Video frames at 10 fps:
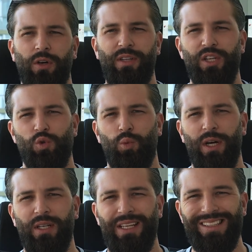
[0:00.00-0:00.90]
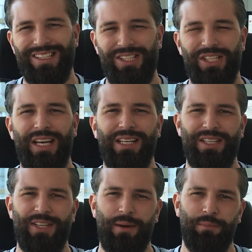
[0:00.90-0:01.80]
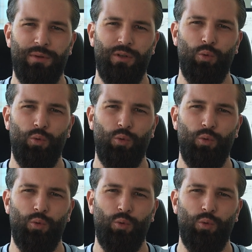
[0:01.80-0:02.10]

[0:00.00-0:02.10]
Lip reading: Now there's one insane example